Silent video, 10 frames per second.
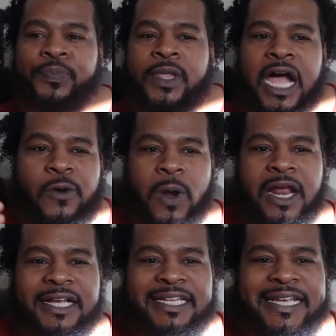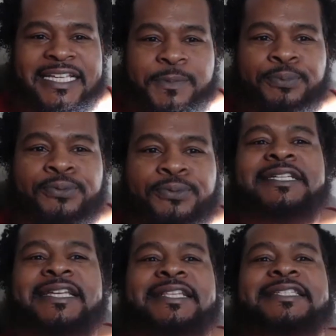Ironically, his
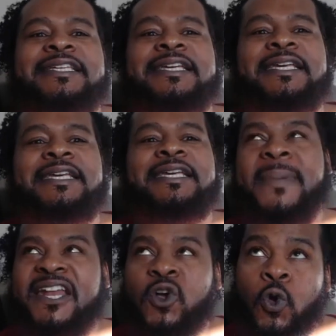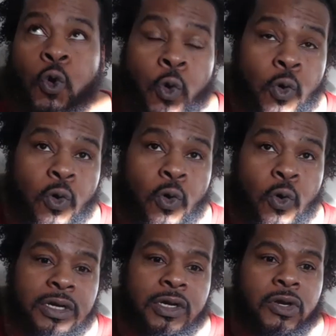presidency made it cool
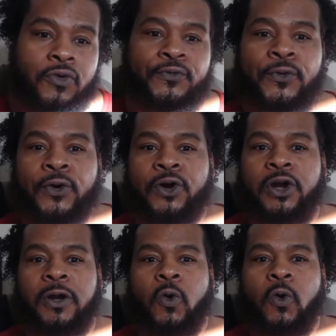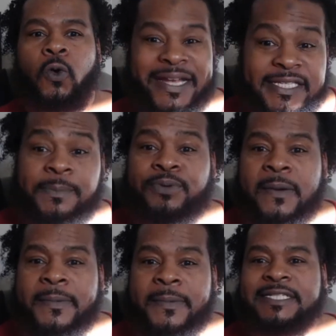for white
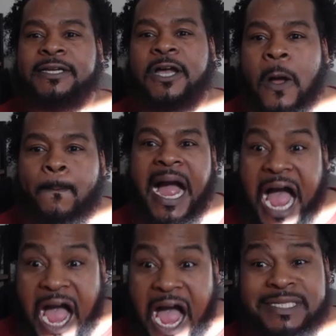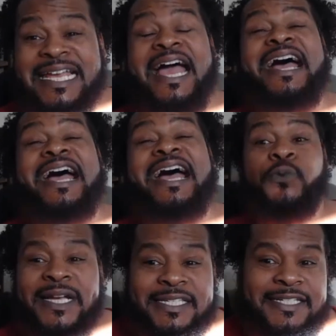supremacists to come out as
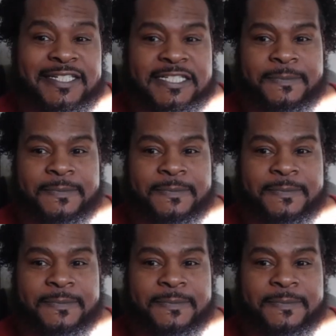racists,